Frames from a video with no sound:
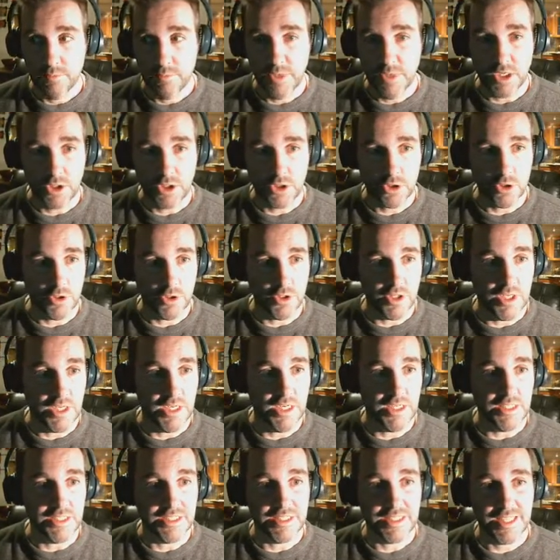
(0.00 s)
Make sure then
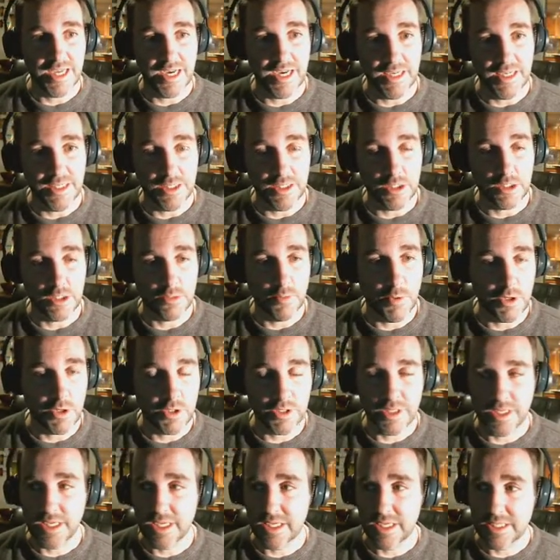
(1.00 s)
it's tied into
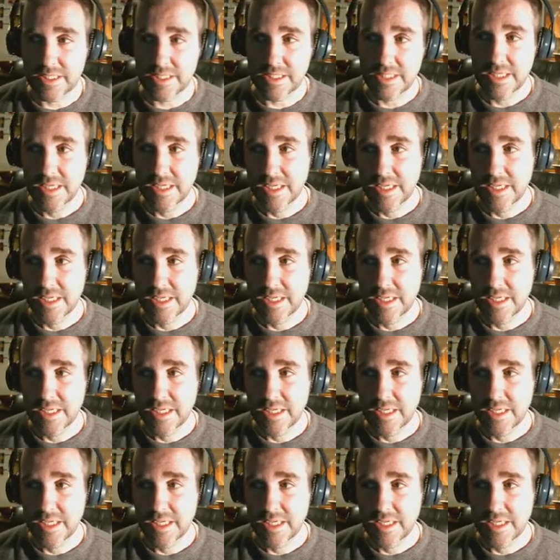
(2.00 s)
SmartThings.